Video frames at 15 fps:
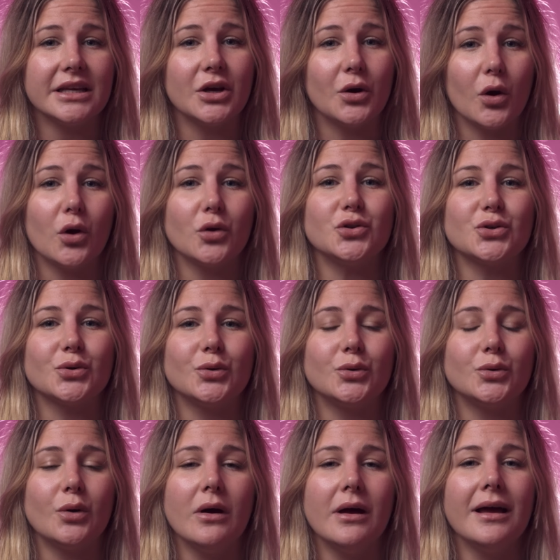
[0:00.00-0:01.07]

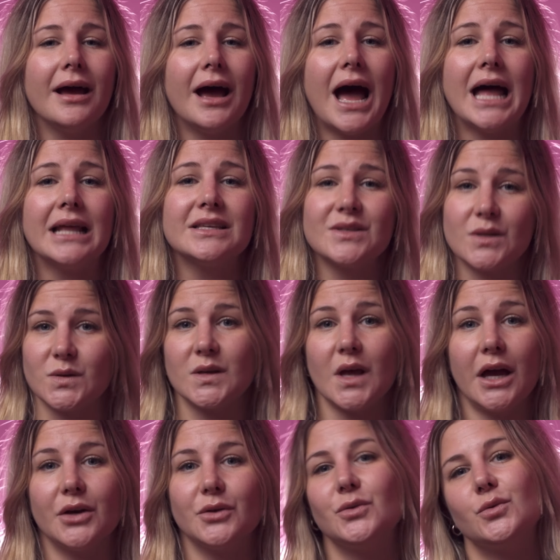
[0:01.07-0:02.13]
ecological and
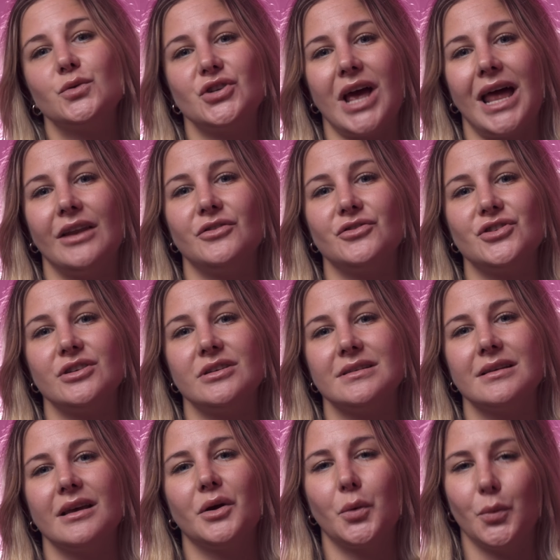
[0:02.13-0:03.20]
societal
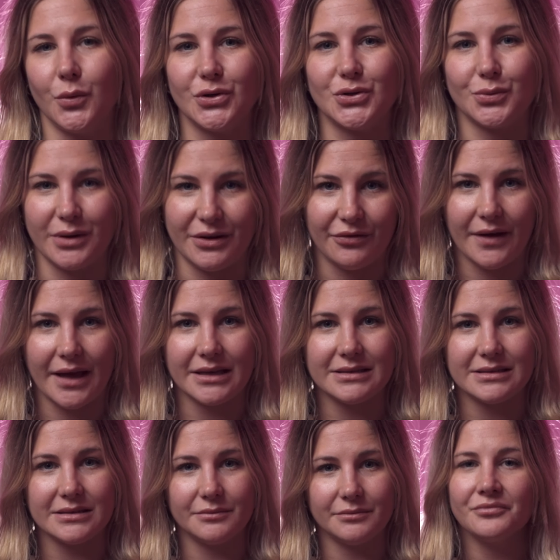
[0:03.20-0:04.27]
challenges which we
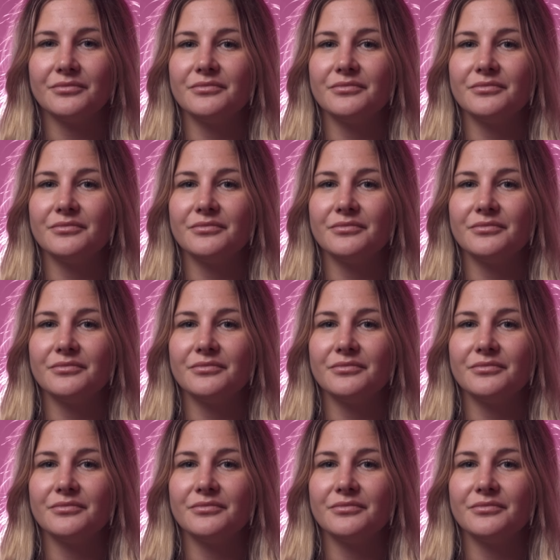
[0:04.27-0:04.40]
face.